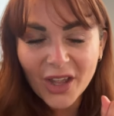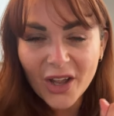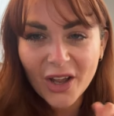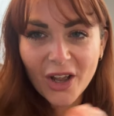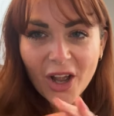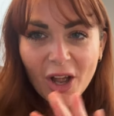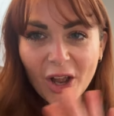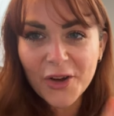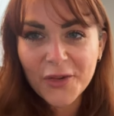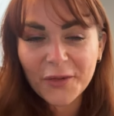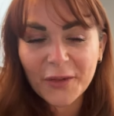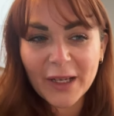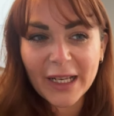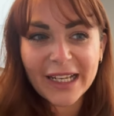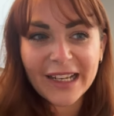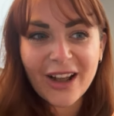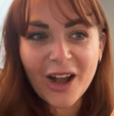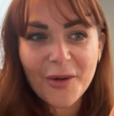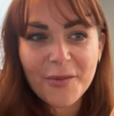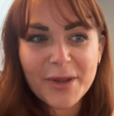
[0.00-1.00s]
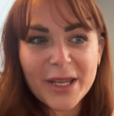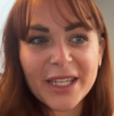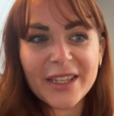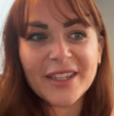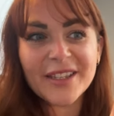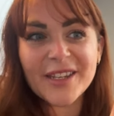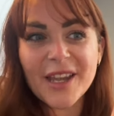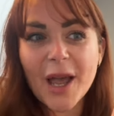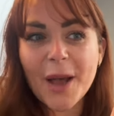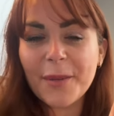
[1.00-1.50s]
hopefully I'll be in the
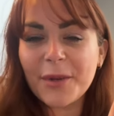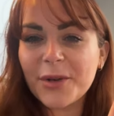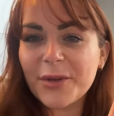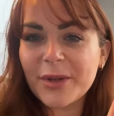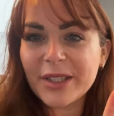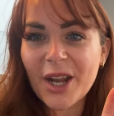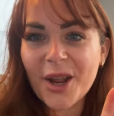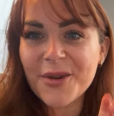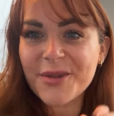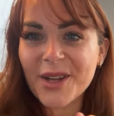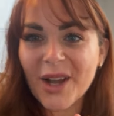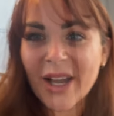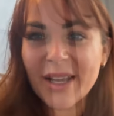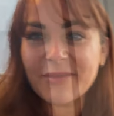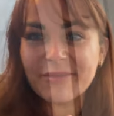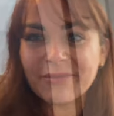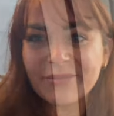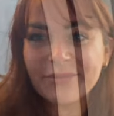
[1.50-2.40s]
terminal in no time.